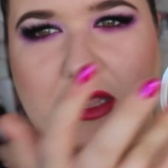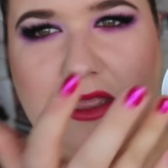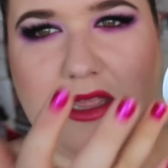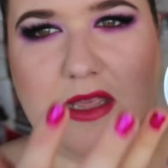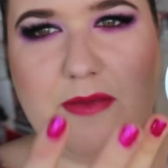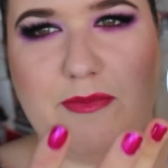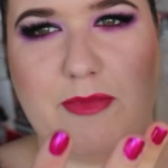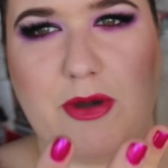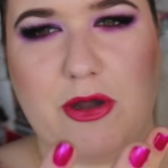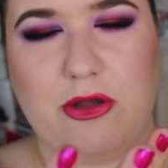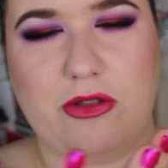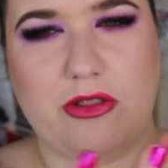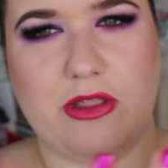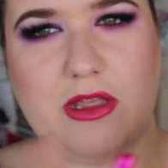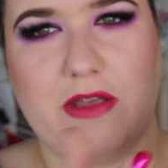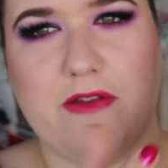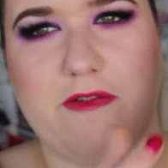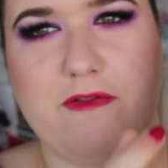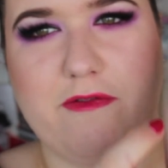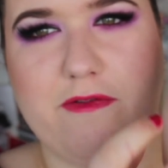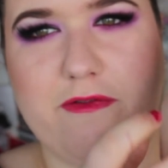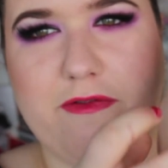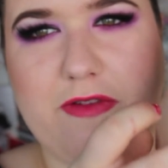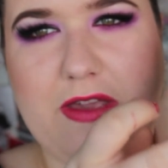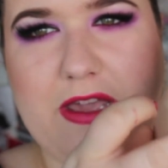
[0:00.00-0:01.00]
They're both
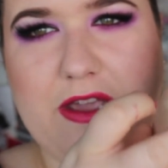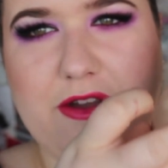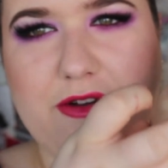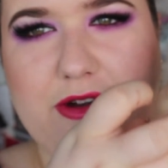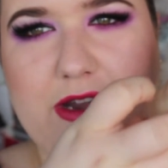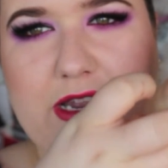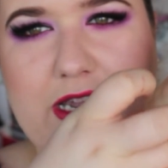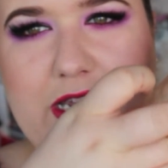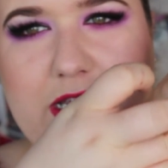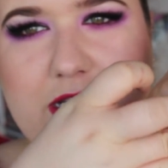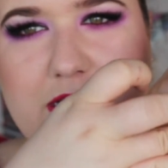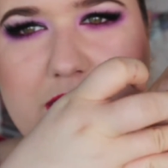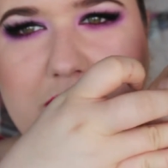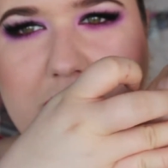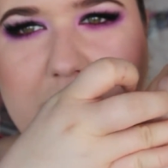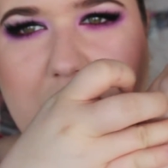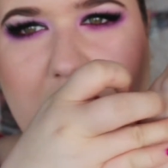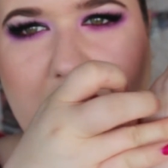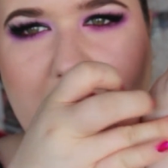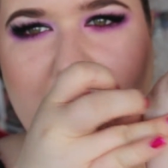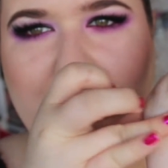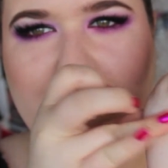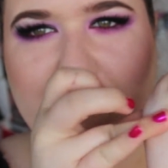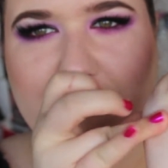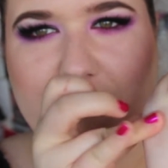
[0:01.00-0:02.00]
very
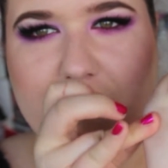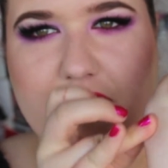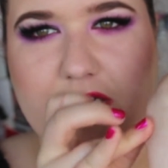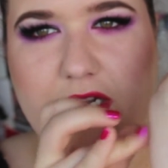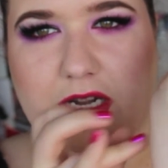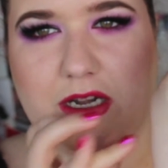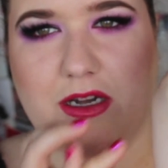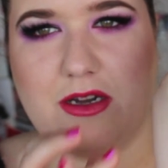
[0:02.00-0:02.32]
soft.